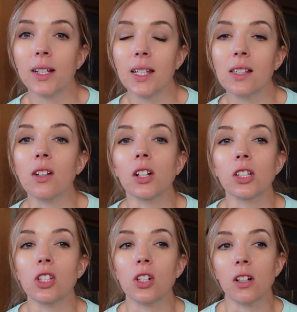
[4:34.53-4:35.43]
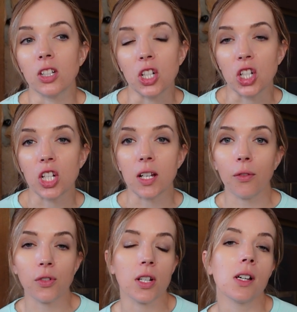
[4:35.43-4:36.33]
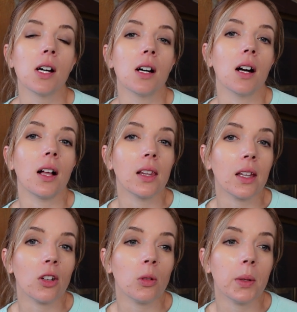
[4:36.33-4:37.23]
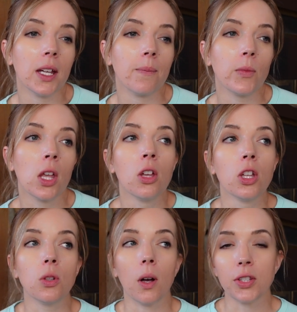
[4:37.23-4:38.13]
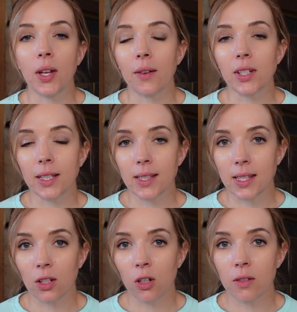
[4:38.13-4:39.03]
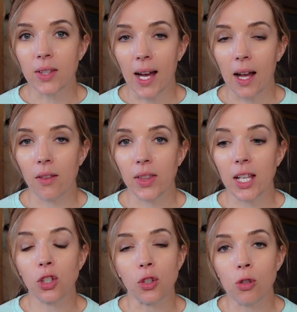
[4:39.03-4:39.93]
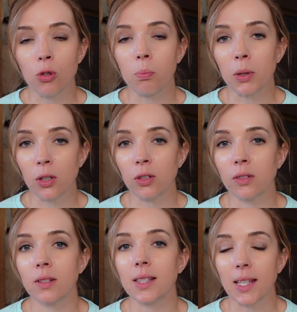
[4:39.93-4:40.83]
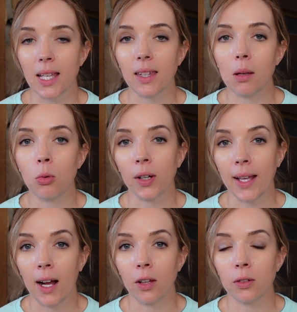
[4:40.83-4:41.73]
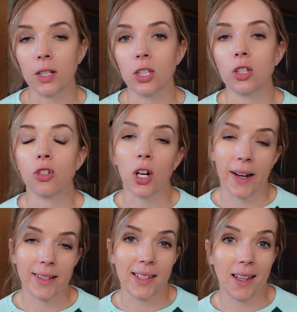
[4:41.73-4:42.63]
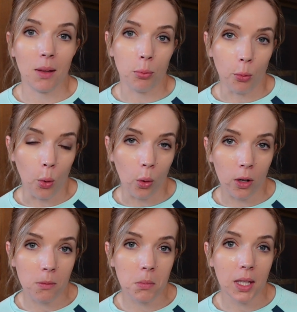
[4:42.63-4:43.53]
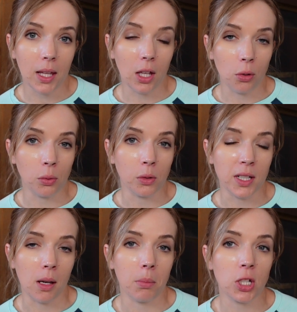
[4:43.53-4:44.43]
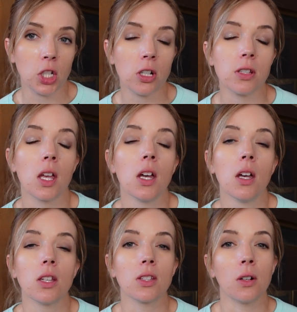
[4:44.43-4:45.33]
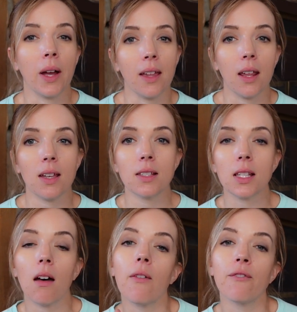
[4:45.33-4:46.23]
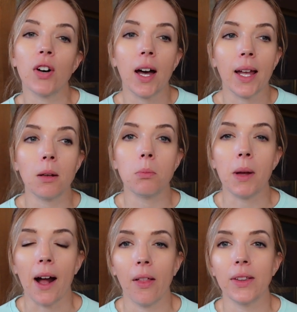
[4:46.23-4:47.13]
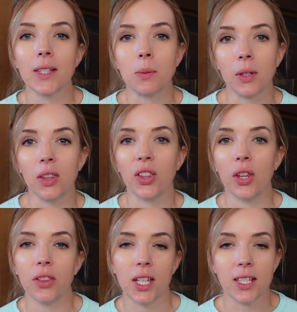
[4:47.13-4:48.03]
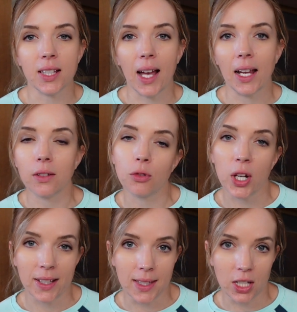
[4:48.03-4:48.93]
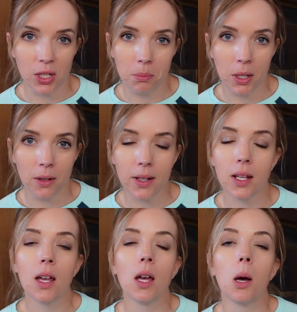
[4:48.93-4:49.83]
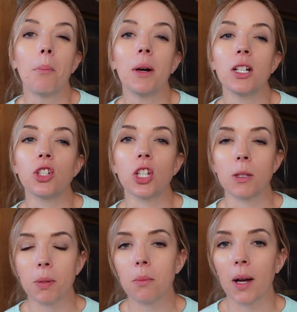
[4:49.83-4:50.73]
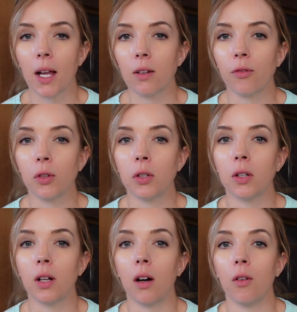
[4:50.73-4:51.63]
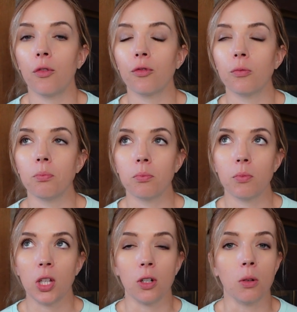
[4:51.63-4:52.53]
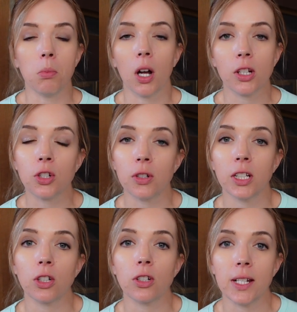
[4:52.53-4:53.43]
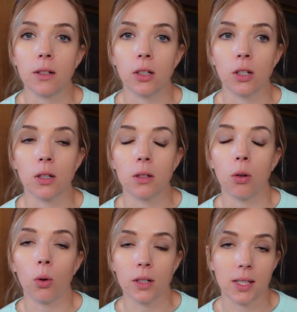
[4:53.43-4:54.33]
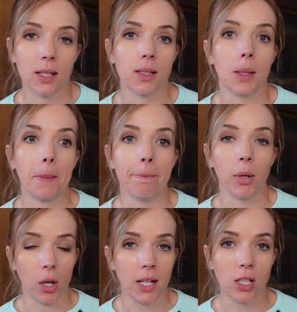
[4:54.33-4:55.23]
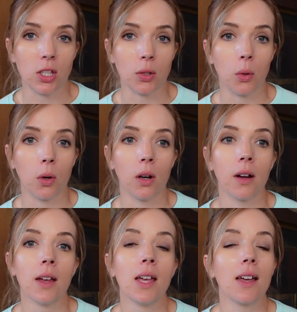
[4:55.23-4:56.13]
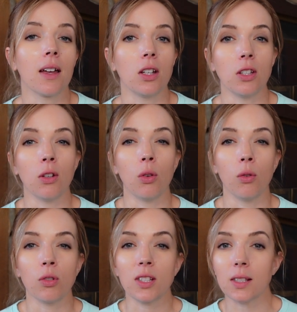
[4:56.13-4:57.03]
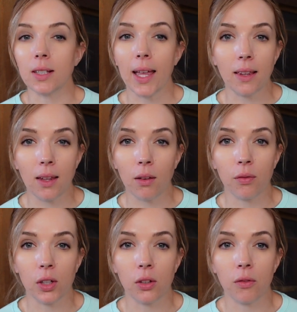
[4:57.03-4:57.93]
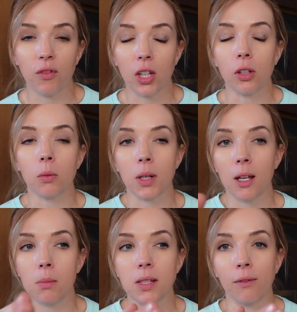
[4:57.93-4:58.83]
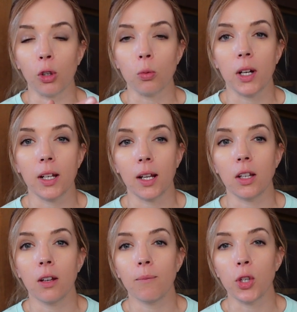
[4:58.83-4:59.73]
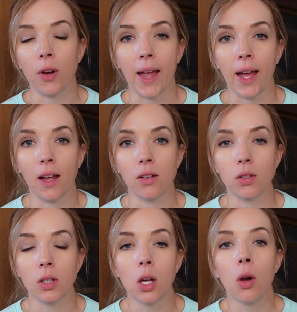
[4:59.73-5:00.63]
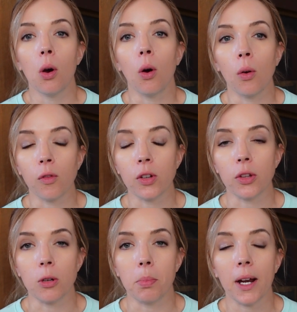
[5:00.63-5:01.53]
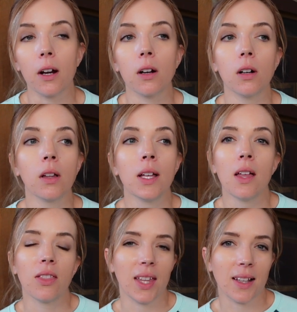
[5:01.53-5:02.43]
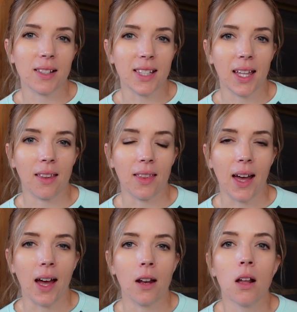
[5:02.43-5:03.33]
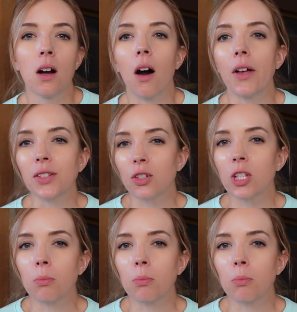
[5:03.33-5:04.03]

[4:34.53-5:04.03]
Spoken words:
needs are going to start to shift a little bit. You also have to consider that they do burn slightly more calories trying to keep warm in cooler temperatures. So it is a fine balance with this kind of transition period, but just be mindful of, monitoring your horse's body score? Can you slightly feel their ribs if you're running your hand over their barrel? Things like that. Also just